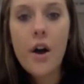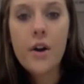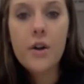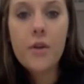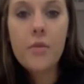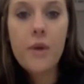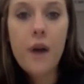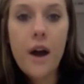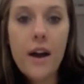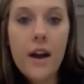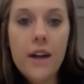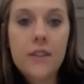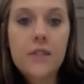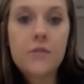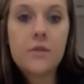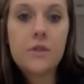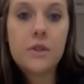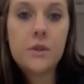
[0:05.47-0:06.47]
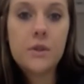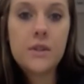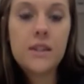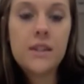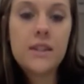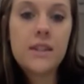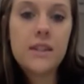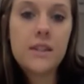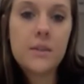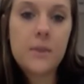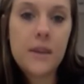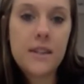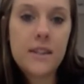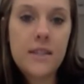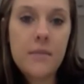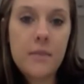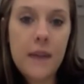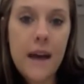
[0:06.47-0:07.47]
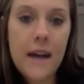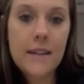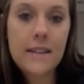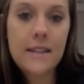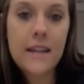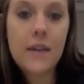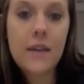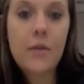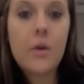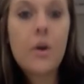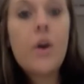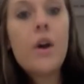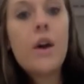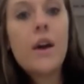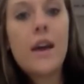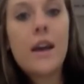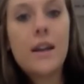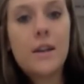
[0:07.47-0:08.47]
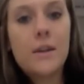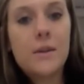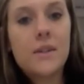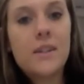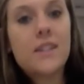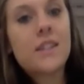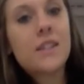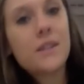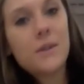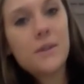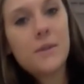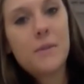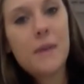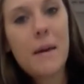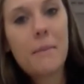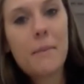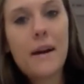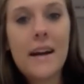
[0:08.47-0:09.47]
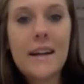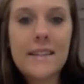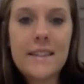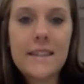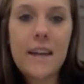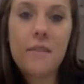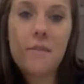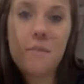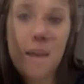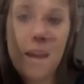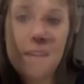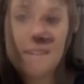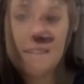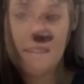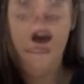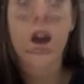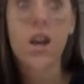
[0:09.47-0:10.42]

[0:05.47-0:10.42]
new product reduces this waste of plastic and uses newspaper instead of plastic.